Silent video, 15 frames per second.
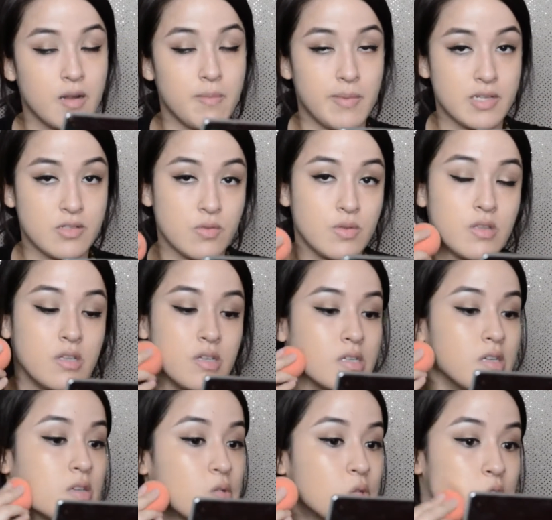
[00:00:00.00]
mess with the
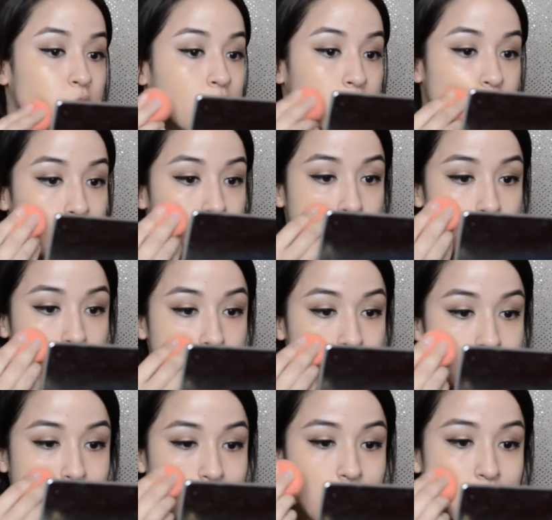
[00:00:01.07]

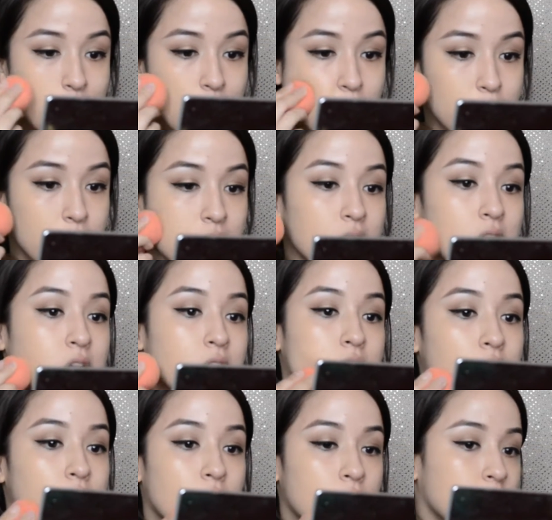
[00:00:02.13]
shadow I put down
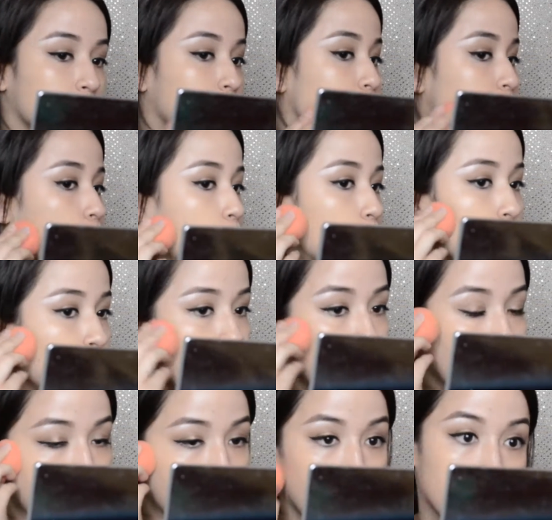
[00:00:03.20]
there,
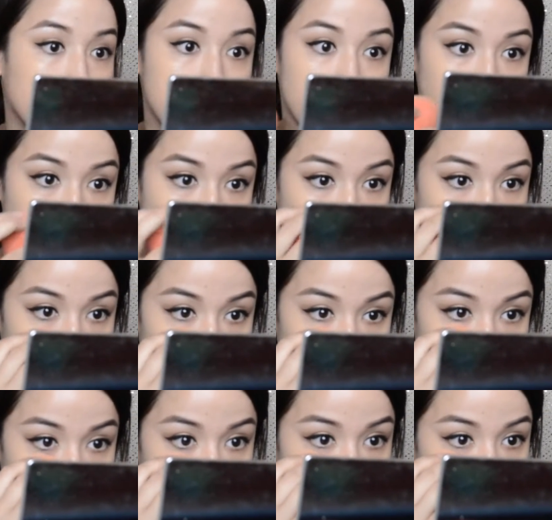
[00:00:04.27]
or it's either gonna have
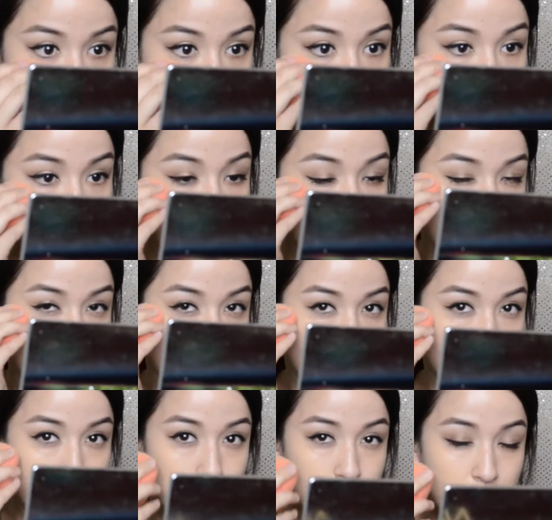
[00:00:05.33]
like a harsh line here,
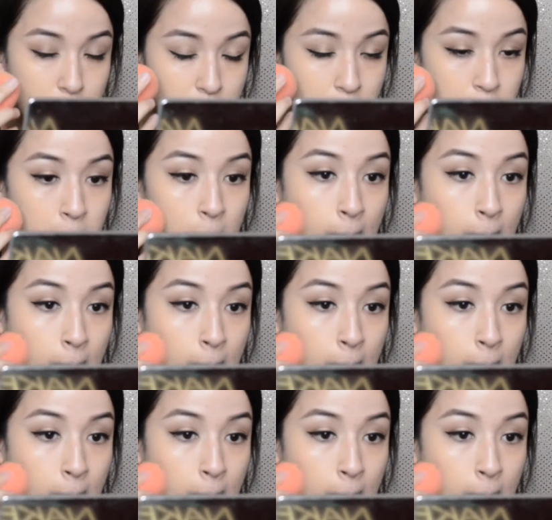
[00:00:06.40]
you know what I mean?